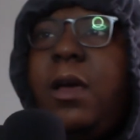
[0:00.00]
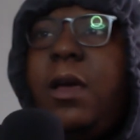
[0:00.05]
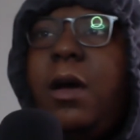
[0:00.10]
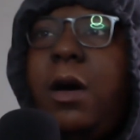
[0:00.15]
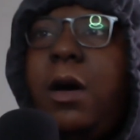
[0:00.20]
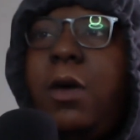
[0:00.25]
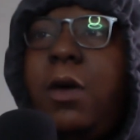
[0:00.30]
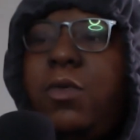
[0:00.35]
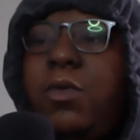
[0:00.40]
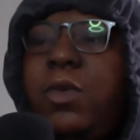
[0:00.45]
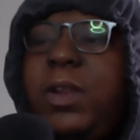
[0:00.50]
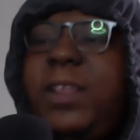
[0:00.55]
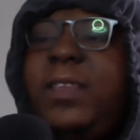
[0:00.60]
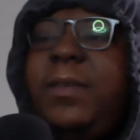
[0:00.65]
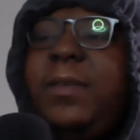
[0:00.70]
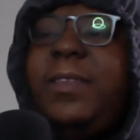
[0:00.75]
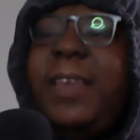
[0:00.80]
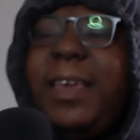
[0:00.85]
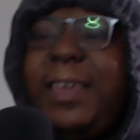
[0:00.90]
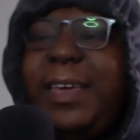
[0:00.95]
oh, we need to
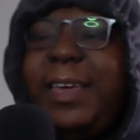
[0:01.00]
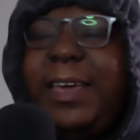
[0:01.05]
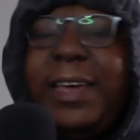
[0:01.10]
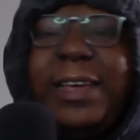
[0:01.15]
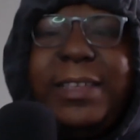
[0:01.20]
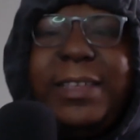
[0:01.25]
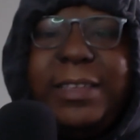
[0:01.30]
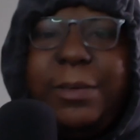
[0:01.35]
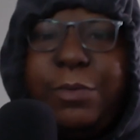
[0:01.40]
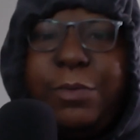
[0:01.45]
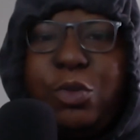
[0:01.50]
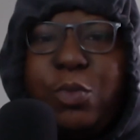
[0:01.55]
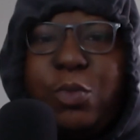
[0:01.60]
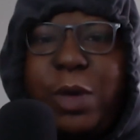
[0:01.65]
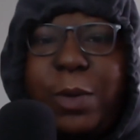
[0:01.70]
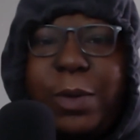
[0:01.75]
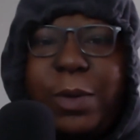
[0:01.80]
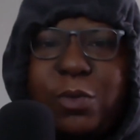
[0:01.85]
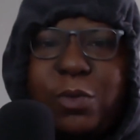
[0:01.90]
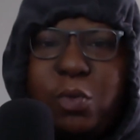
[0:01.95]
take it easy with the way
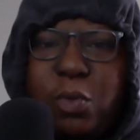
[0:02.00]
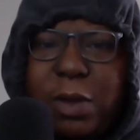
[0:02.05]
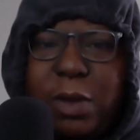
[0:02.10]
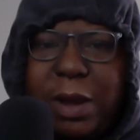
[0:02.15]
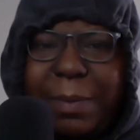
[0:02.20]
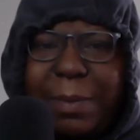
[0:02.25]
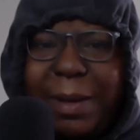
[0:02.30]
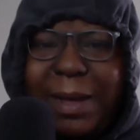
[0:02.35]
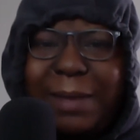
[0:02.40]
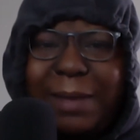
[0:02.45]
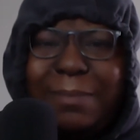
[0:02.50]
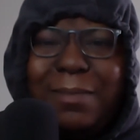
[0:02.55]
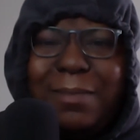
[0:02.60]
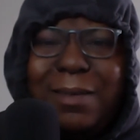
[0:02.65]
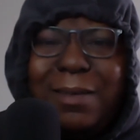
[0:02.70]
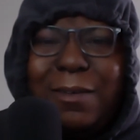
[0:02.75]
we're talking about him.